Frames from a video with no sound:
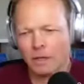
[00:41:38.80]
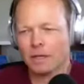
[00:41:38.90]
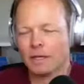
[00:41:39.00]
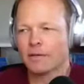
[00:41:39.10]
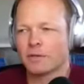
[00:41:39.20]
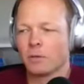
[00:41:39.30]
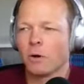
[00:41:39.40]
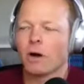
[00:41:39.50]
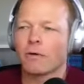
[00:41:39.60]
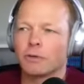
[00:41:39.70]
Yes, you
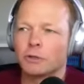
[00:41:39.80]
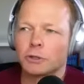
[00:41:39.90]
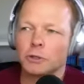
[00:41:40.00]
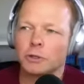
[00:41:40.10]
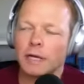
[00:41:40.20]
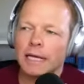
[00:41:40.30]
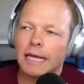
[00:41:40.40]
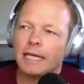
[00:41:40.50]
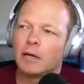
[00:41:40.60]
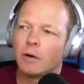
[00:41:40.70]
are, for sure.
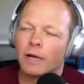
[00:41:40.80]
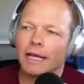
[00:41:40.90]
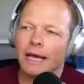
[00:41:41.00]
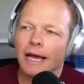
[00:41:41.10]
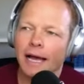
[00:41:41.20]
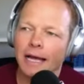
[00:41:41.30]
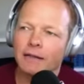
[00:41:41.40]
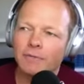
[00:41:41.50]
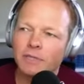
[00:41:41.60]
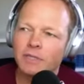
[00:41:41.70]
You know, I'd
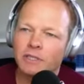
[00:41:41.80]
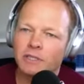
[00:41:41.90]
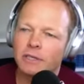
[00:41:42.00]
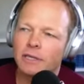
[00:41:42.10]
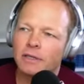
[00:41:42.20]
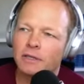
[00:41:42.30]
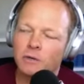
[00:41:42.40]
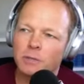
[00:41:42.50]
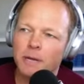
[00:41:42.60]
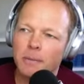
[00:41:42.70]
love to just sort
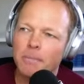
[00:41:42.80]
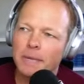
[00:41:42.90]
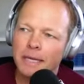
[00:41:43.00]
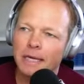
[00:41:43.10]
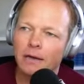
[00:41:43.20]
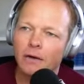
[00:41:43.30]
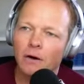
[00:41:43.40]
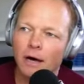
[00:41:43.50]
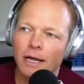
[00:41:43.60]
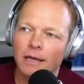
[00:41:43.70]
of spend a minute
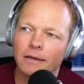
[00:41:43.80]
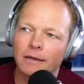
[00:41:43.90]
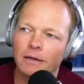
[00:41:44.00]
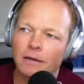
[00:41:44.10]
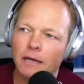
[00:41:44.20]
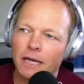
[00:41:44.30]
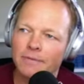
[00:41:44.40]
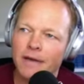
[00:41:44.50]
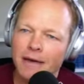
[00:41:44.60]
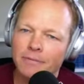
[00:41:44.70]
on life
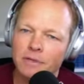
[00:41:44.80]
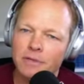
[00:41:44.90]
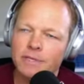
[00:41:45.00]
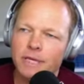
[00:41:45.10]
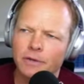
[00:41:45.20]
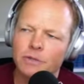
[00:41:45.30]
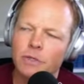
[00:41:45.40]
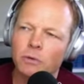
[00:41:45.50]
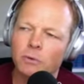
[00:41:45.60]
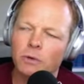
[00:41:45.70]
after the sale.
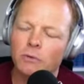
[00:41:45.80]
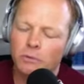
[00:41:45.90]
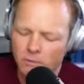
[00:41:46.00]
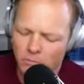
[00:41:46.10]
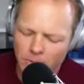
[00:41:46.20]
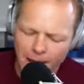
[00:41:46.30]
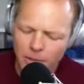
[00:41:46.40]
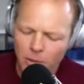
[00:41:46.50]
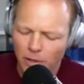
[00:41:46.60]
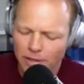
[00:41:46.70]
So r- remind
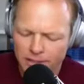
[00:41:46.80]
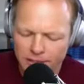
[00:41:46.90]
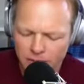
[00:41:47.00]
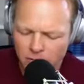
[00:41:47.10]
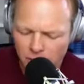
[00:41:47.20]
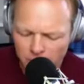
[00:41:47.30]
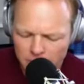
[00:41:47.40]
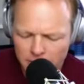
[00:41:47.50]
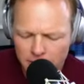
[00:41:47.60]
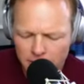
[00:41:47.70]
me when the deal closed.